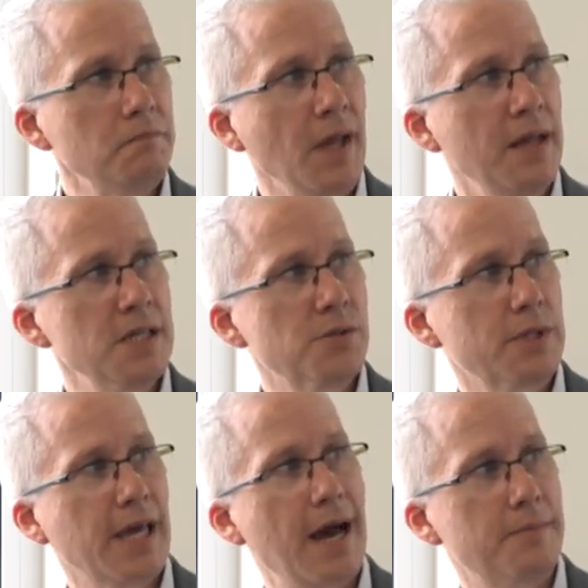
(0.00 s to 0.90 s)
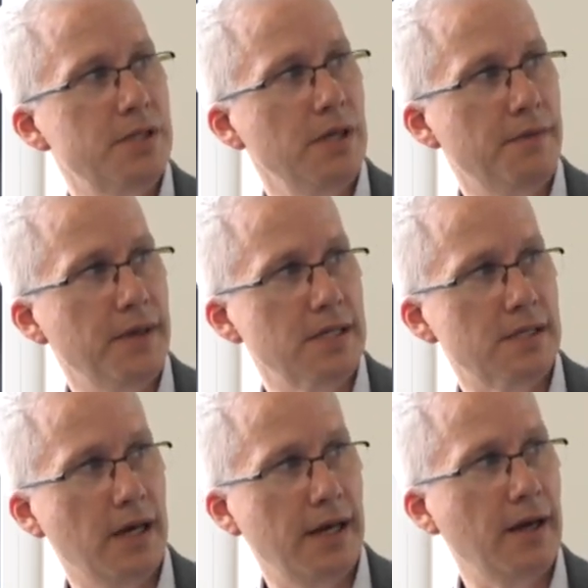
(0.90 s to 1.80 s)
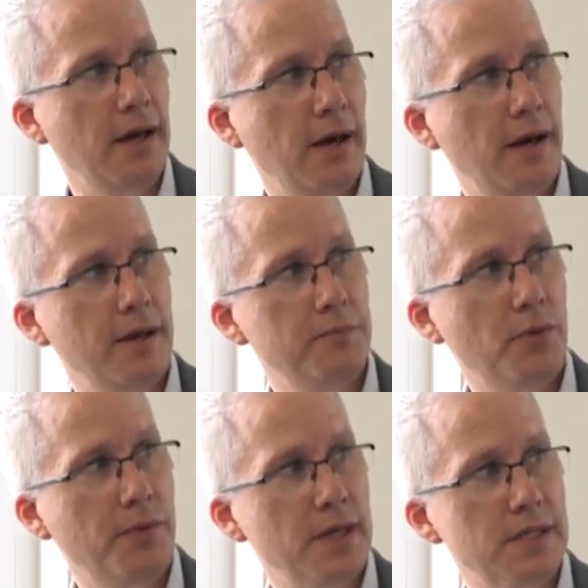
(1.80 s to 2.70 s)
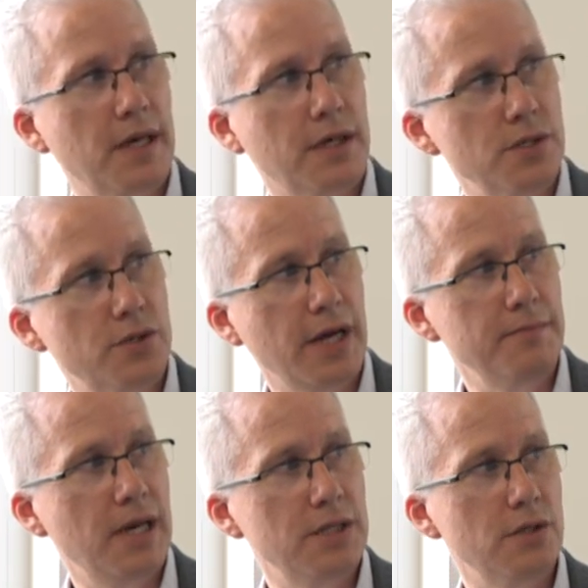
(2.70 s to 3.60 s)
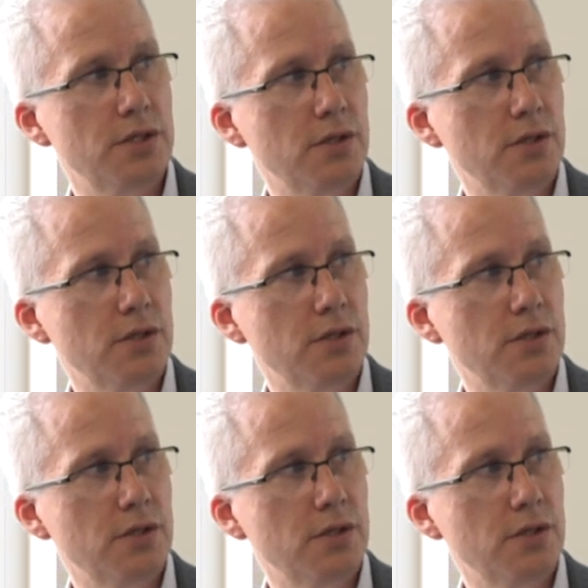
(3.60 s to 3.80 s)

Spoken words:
And this would capture things like important things like constraint measures,